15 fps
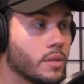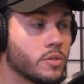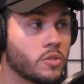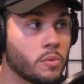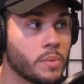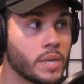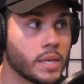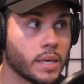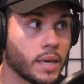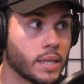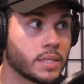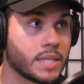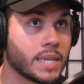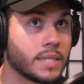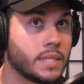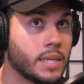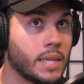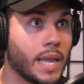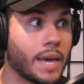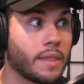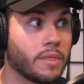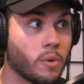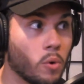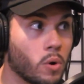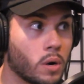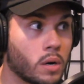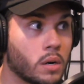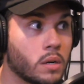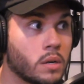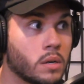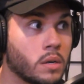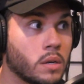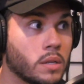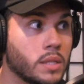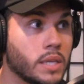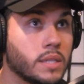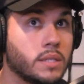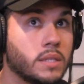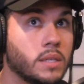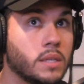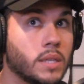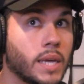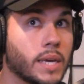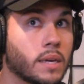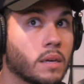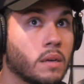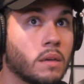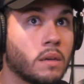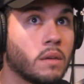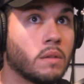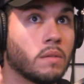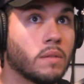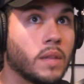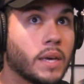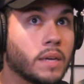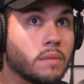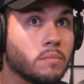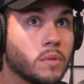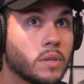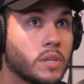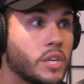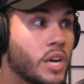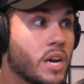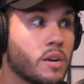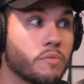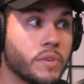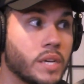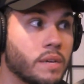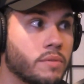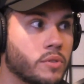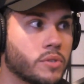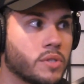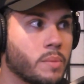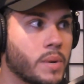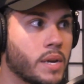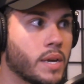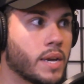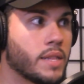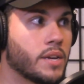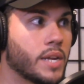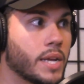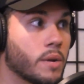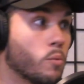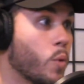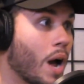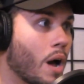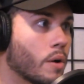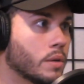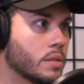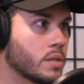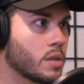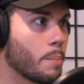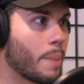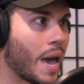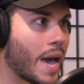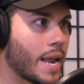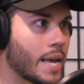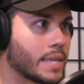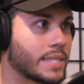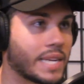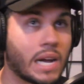There's so many kids that see like Thor. They see like Keanu Reeves or somebody, and they're like, wow, he's such a badass.